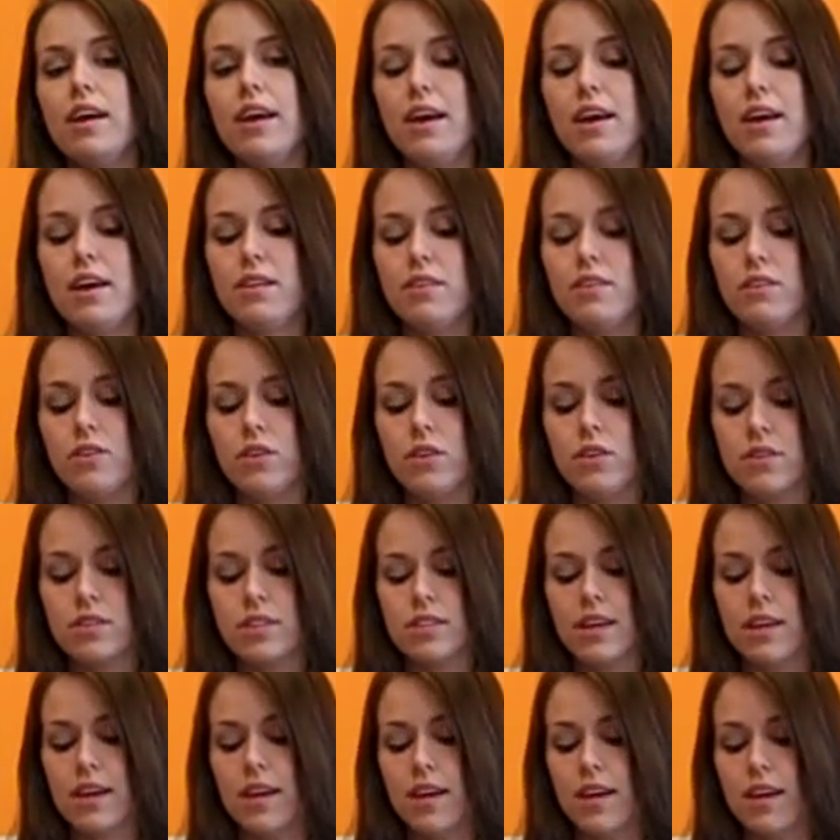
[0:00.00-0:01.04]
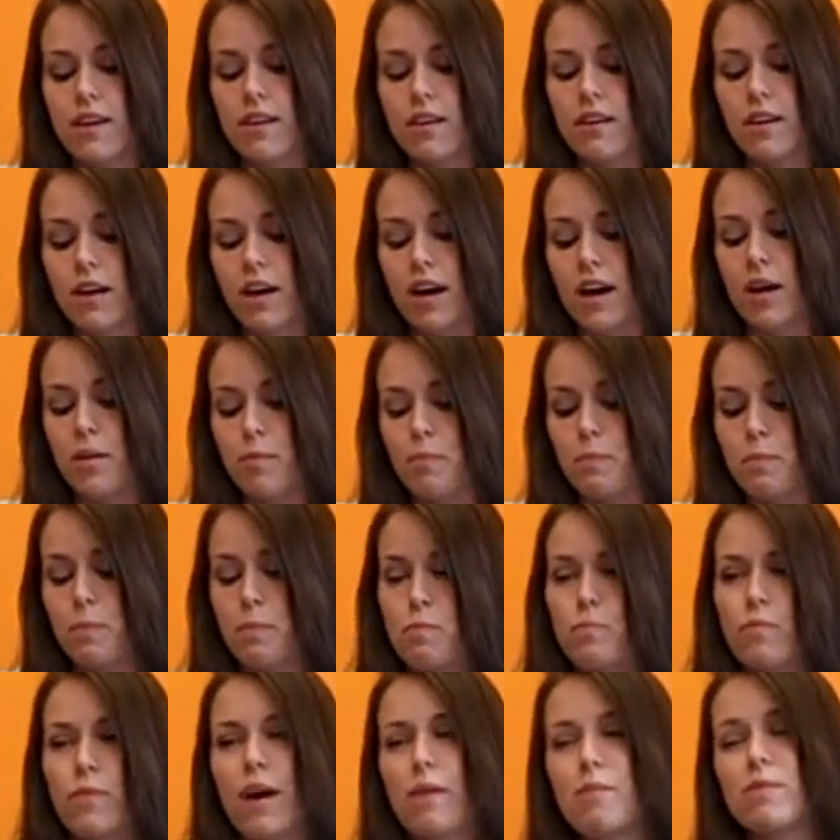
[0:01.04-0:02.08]
and you're saying,
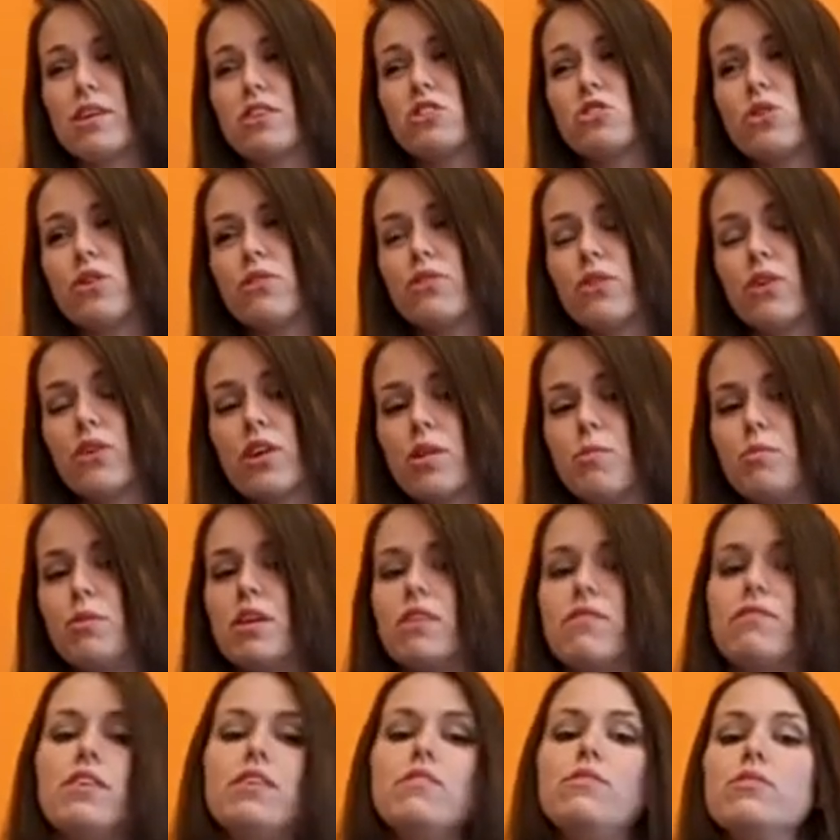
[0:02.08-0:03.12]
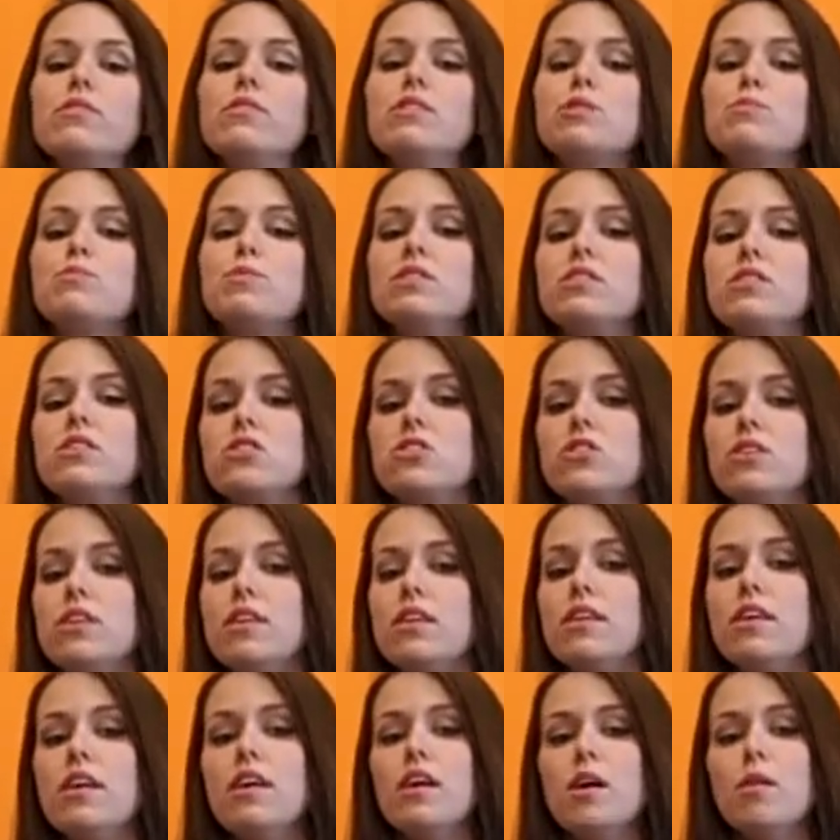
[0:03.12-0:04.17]
I'm not sure if you're going to be a fit for this position,
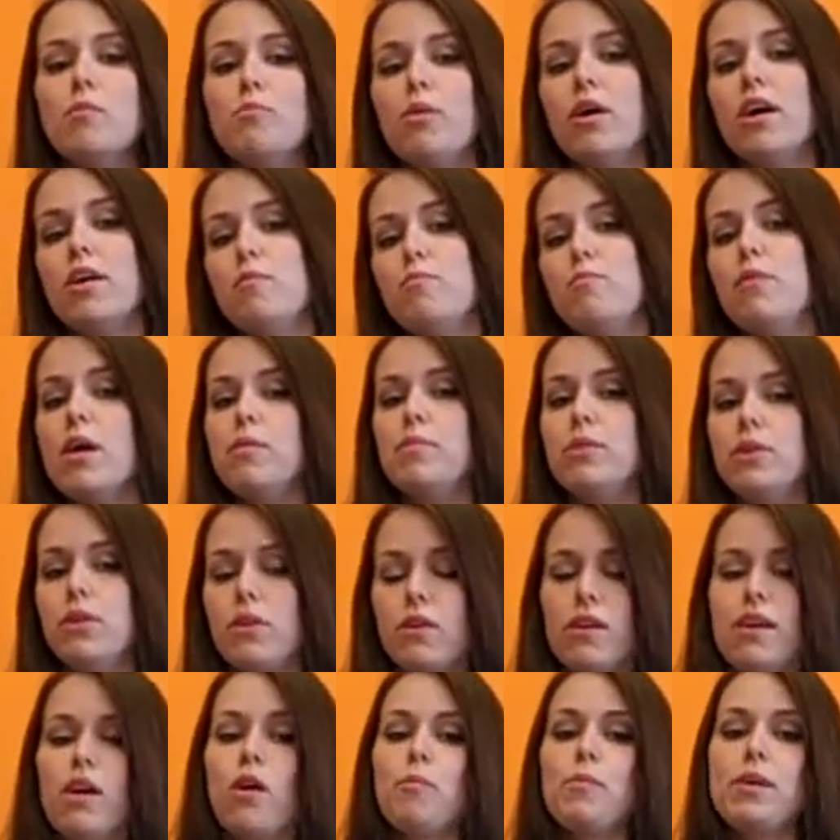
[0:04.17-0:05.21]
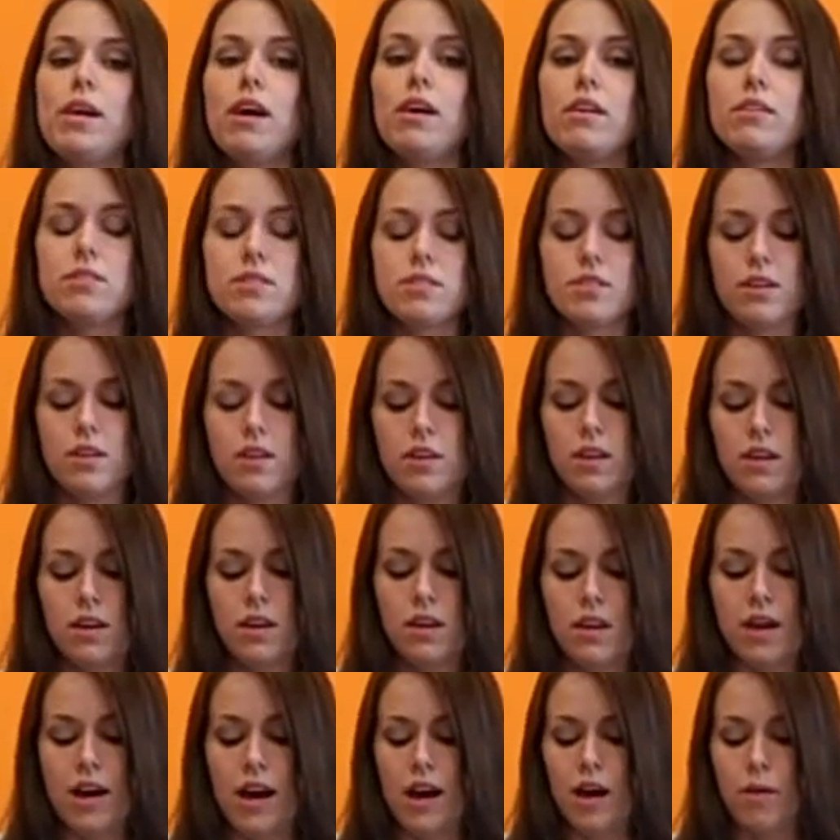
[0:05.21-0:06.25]
but maybe you could help me out.
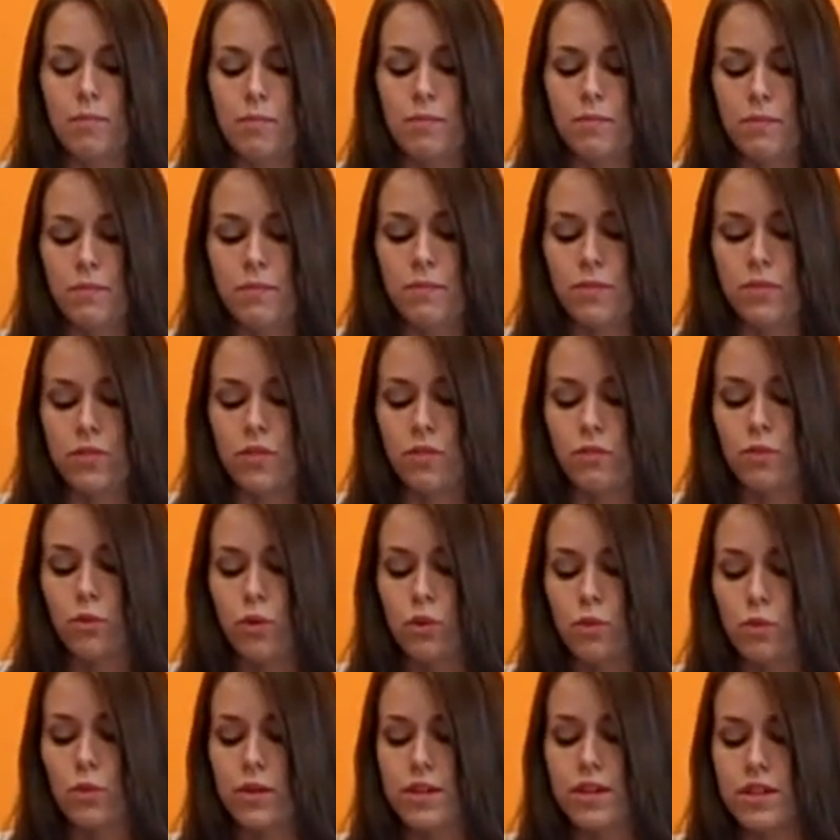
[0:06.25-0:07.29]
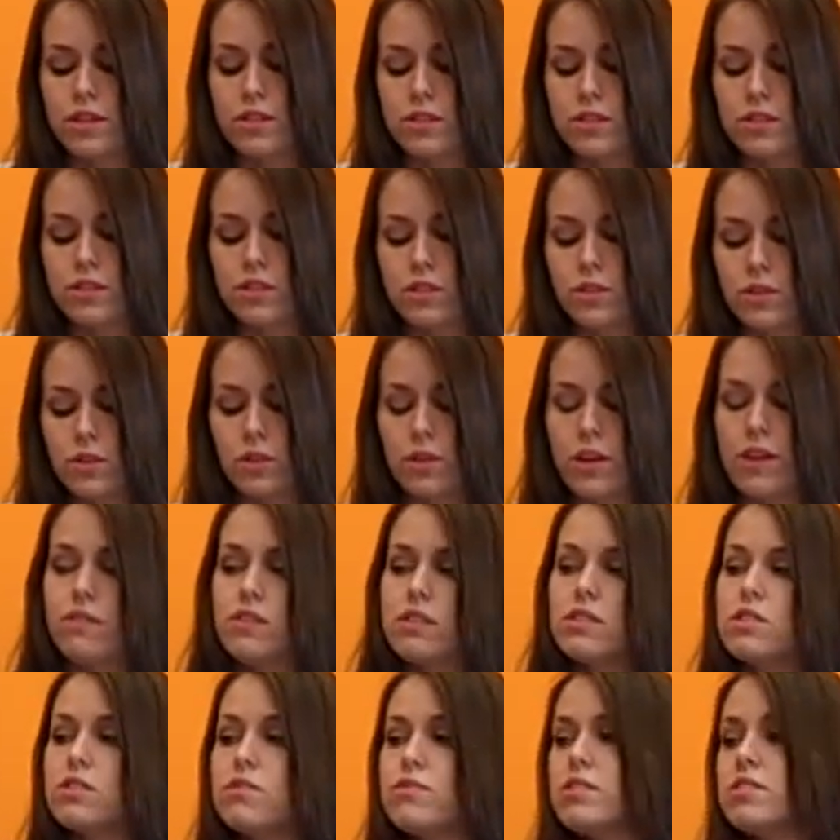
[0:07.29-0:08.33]
The fourth one is to, and
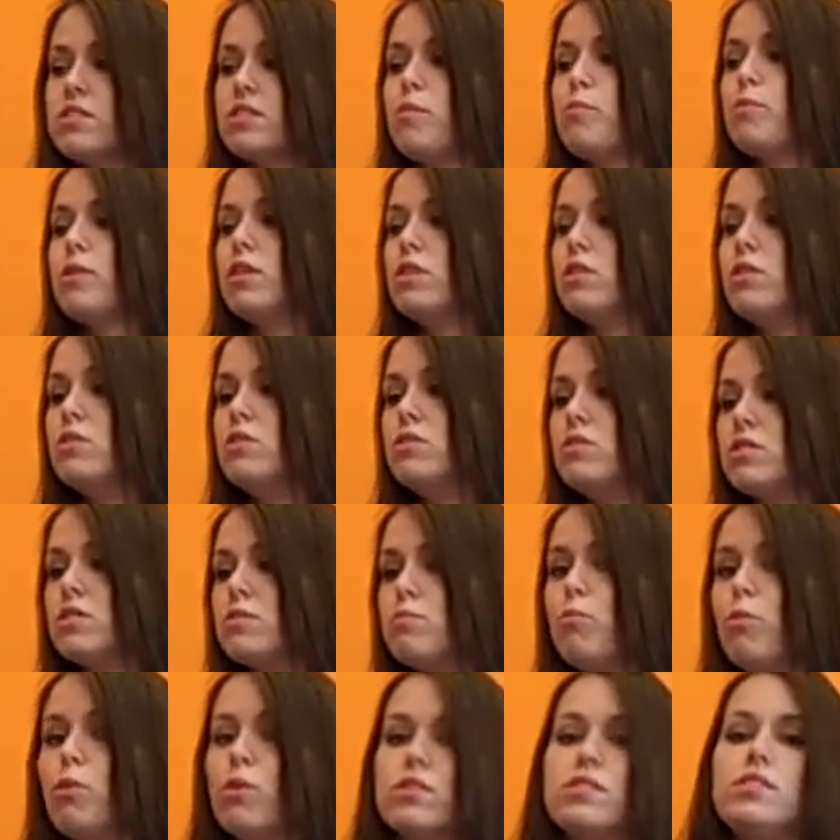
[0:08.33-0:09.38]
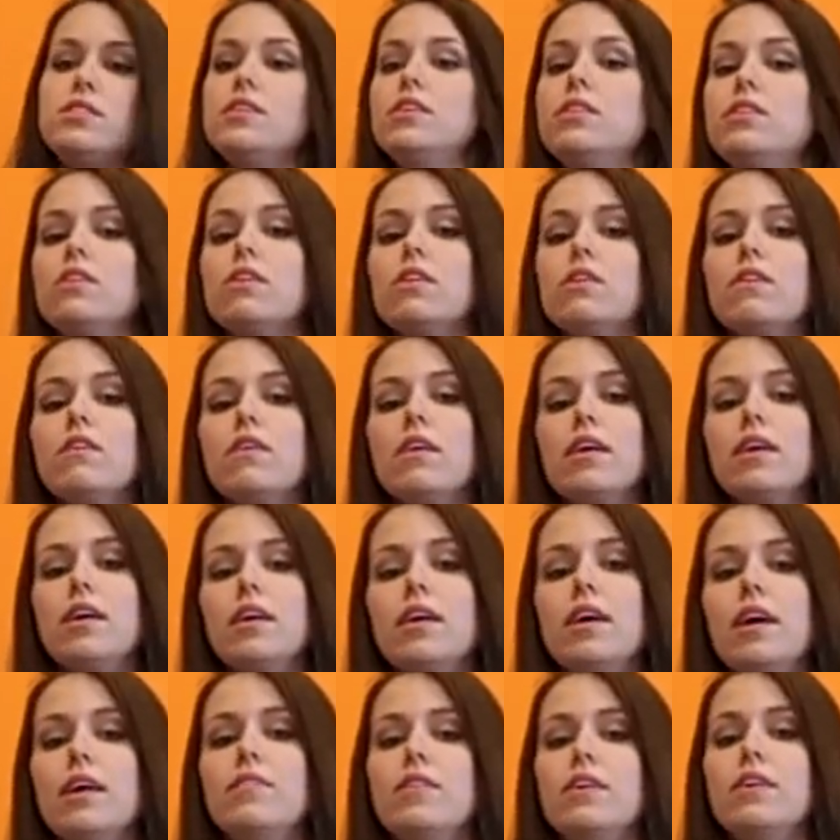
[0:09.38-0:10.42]
this is for somebody who's more senior
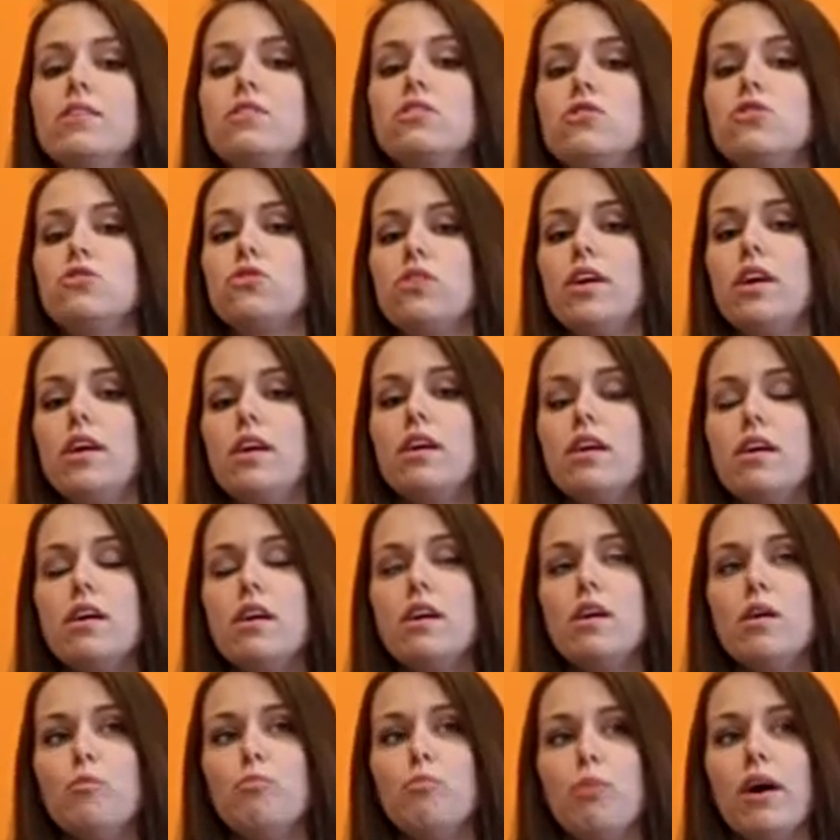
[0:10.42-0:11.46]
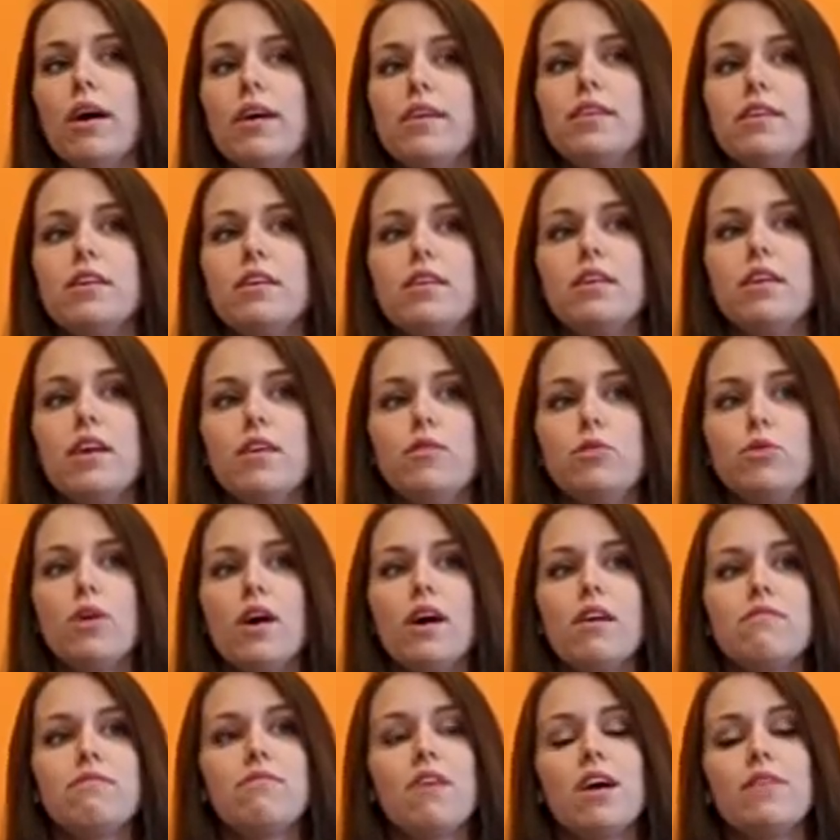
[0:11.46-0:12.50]
in the industry, but if you
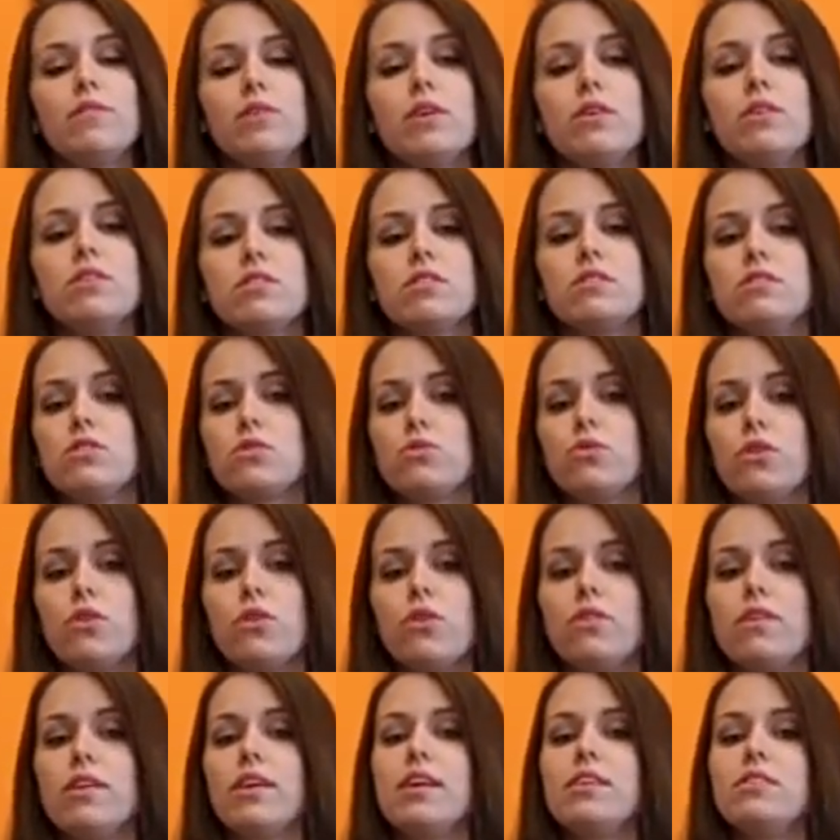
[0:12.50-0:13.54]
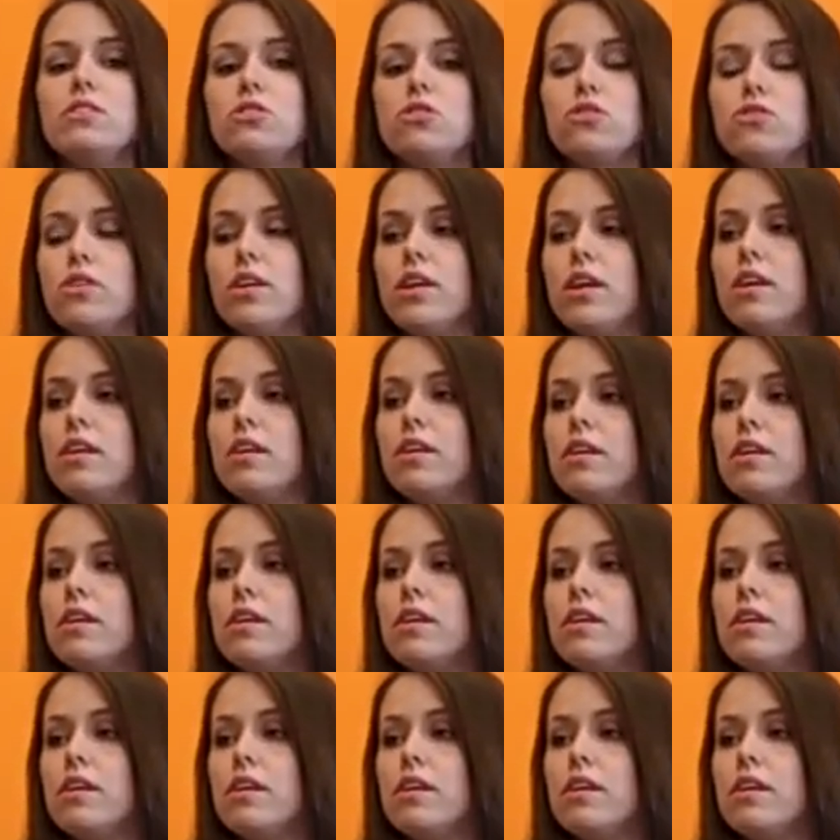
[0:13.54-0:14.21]
have 5 years in this recruiting industry,